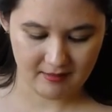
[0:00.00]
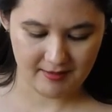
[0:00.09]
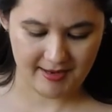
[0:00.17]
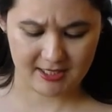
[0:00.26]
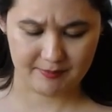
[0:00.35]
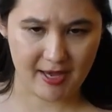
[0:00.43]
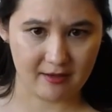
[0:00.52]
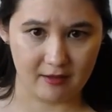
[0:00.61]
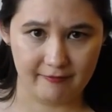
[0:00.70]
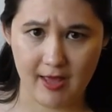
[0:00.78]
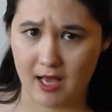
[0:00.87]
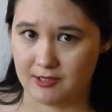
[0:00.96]
As a matter of
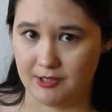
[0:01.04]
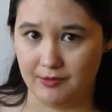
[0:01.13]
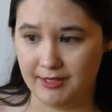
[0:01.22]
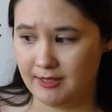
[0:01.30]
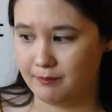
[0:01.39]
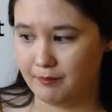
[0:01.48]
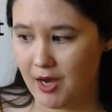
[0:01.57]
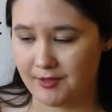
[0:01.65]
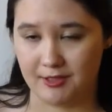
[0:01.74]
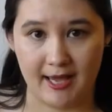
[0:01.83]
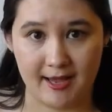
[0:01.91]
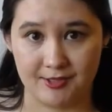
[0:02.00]
fact, you needn't bother
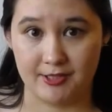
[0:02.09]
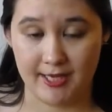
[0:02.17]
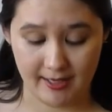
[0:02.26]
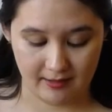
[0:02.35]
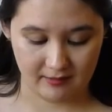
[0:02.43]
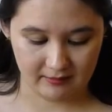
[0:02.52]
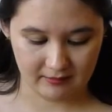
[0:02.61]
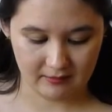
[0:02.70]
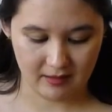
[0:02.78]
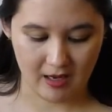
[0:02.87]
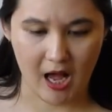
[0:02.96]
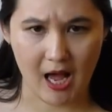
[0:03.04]
to ascertain.
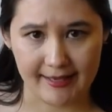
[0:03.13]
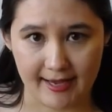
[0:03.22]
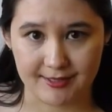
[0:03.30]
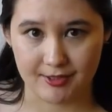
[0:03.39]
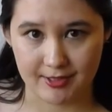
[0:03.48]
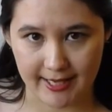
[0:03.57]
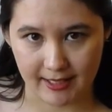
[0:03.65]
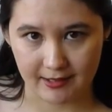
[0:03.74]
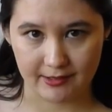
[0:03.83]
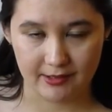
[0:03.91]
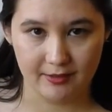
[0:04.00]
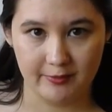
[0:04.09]
I
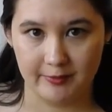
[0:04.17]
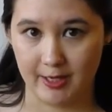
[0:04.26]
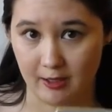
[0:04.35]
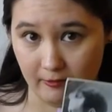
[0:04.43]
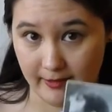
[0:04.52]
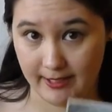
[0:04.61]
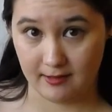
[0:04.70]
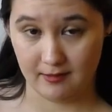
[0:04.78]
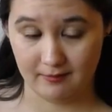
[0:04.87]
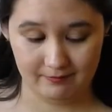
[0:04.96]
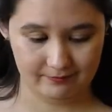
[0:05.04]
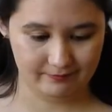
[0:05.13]
ascertained. They're real."
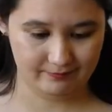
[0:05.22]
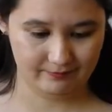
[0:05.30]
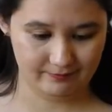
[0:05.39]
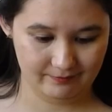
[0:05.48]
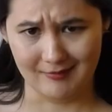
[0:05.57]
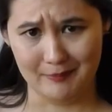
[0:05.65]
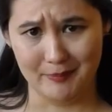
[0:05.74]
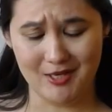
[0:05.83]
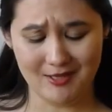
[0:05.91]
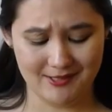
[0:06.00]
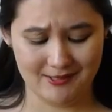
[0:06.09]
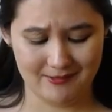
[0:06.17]
"The
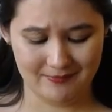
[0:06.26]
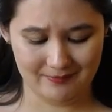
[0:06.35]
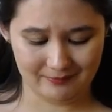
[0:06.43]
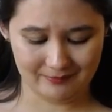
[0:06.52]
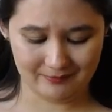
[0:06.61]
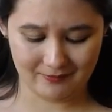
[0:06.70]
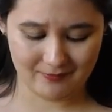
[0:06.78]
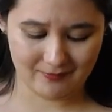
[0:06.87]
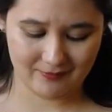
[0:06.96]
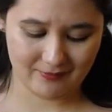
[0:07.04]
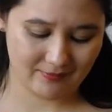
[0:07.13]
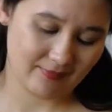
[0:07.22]
books?"
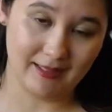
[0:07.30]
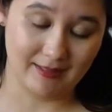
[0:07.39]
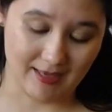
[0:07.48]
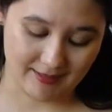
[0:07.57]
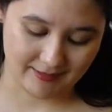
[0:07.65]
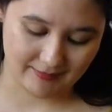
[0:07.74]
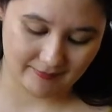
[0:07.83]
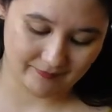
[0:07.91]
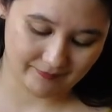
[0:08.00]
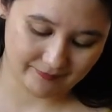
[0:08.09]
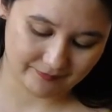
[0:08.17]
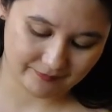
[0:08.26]
He nodded.
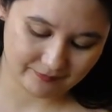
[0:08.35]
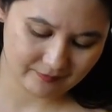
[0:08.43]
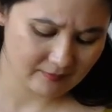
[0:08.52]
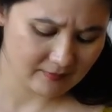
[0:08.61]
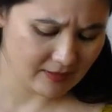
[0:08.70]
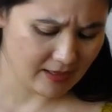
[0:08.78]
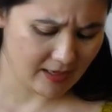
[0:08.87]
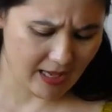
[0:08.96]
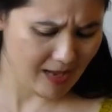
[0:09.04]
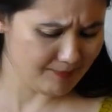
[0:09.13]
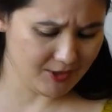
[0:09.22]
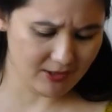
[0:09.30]

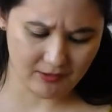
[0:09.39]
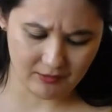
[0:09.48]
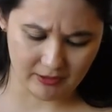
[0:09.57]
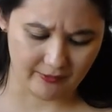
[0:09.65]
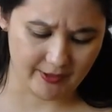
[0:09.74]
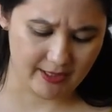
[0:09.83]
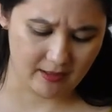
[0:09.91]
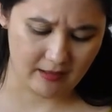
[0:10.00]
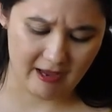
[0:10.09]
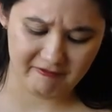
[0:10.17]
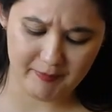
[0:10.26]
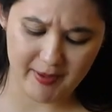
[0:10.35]
"Absolutely real,
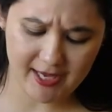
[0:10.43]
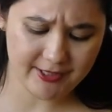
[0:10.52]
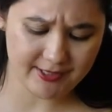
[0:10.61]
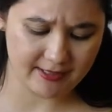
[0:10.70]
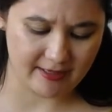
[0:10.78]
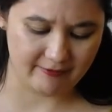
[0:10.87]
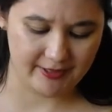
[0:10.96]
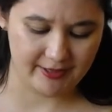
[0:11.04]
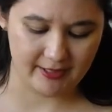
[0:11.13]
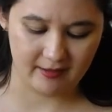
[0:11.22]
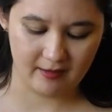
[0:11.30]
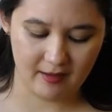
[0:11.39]
have pages and
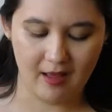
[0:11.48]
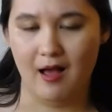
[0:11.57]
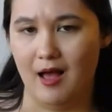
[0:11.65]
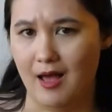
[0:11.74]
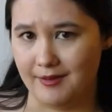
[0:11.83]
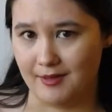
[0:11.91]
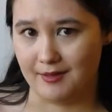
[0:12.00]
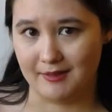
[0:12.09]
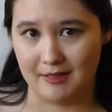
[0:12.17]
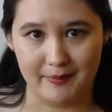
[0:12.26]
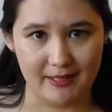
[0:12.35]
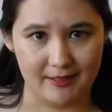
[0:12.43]
everything. I thought
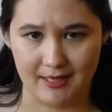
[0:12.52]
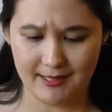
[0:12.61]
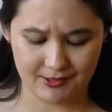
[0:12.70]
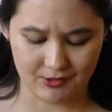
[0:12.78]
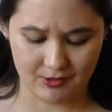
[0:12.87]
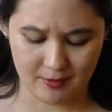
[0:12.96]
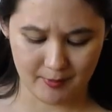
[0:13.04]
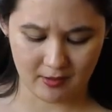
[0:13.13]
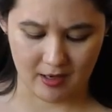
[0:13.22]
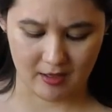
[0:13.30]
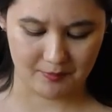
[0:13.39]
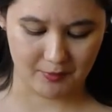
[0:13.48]
they'd be a nice, durable
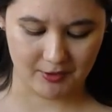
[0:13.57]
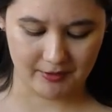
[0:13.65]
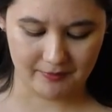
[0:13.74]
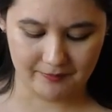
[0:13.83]
cardboard.